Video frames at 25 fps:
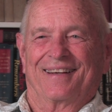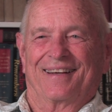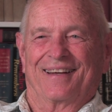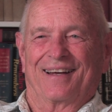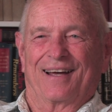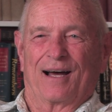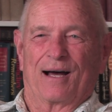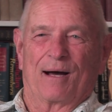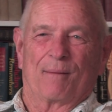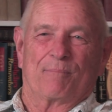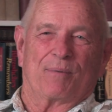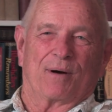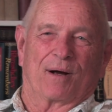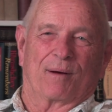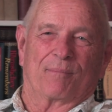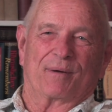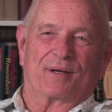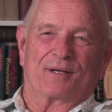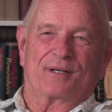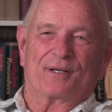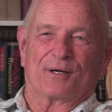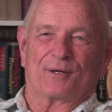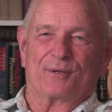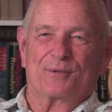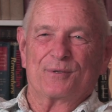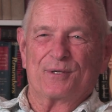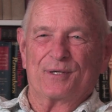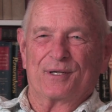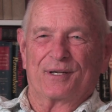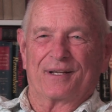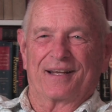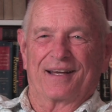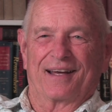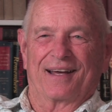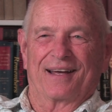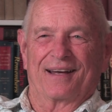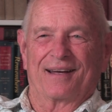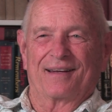Yeah, I probably told you
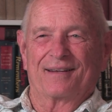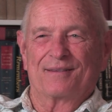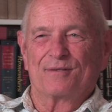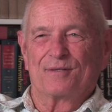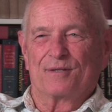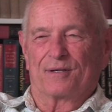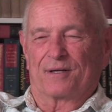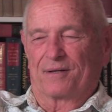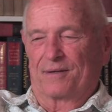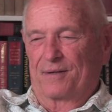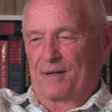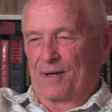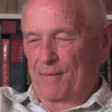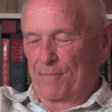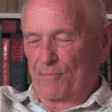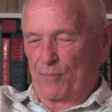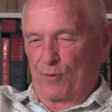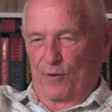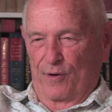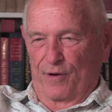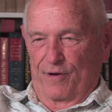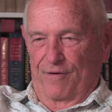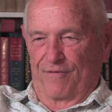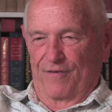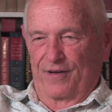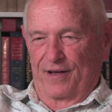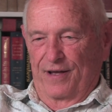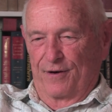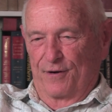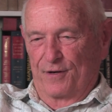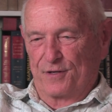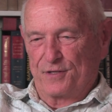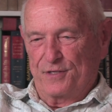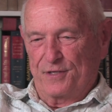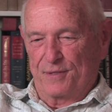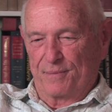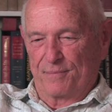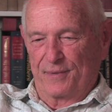that as a point of
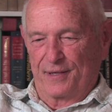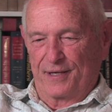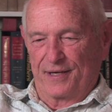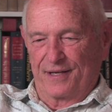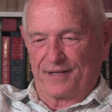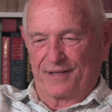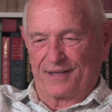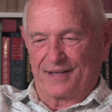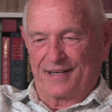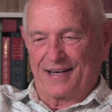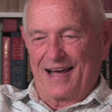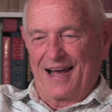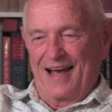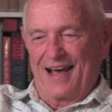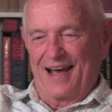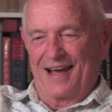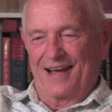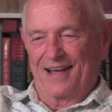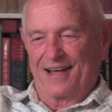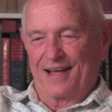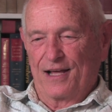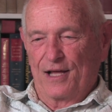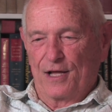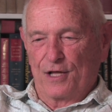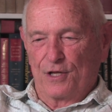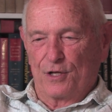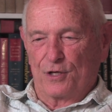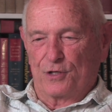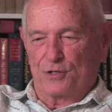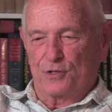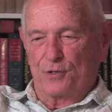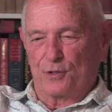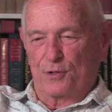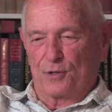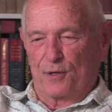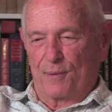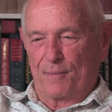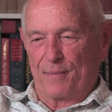interest to me. The
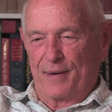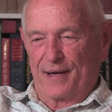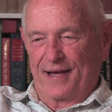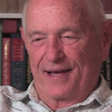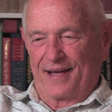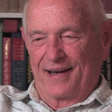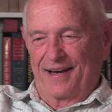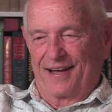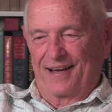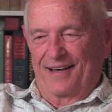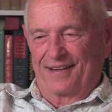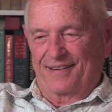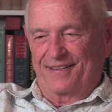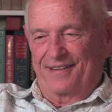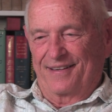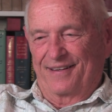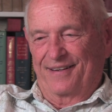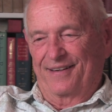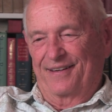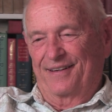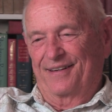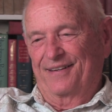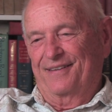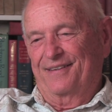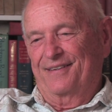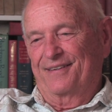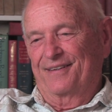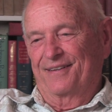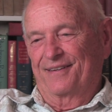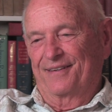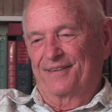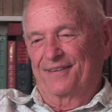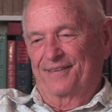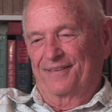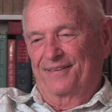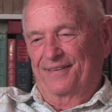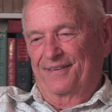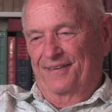tour man out there at
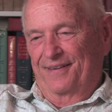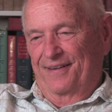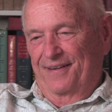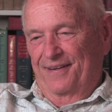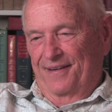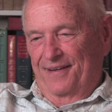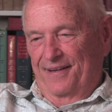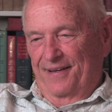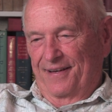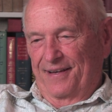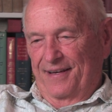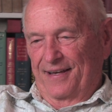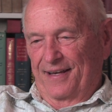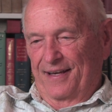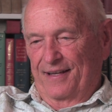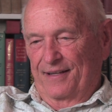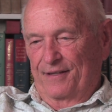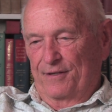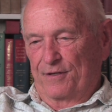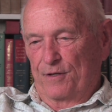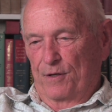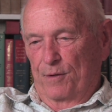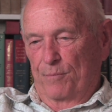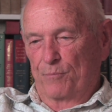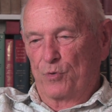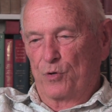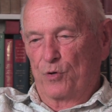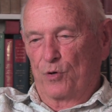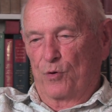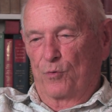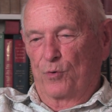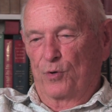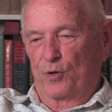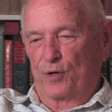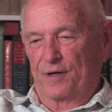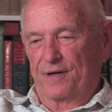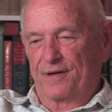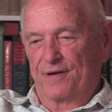the
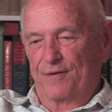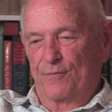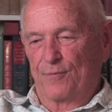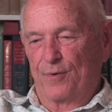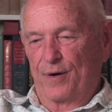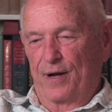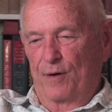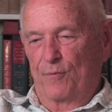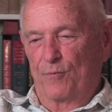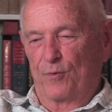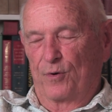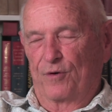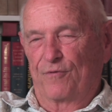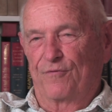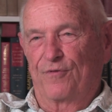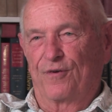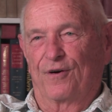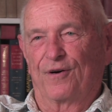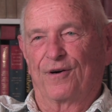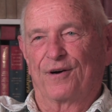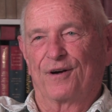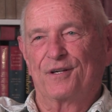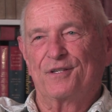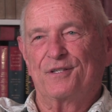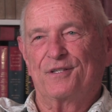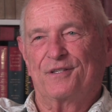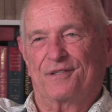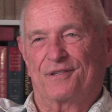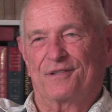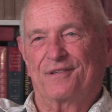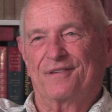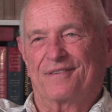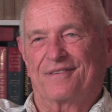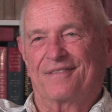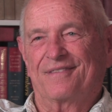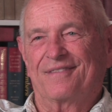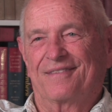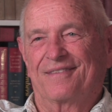Muirwood Redwood Forest
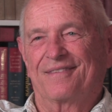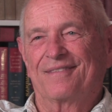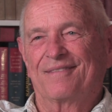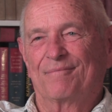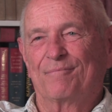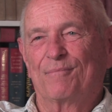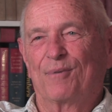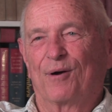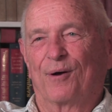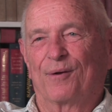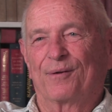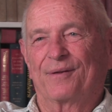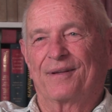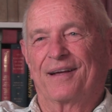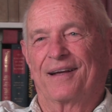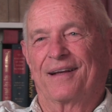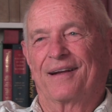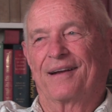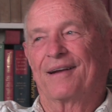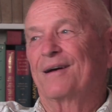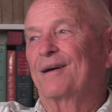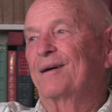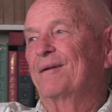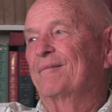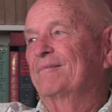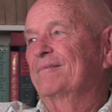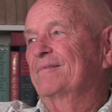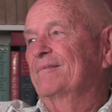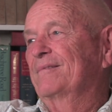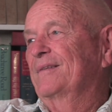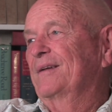brought that up.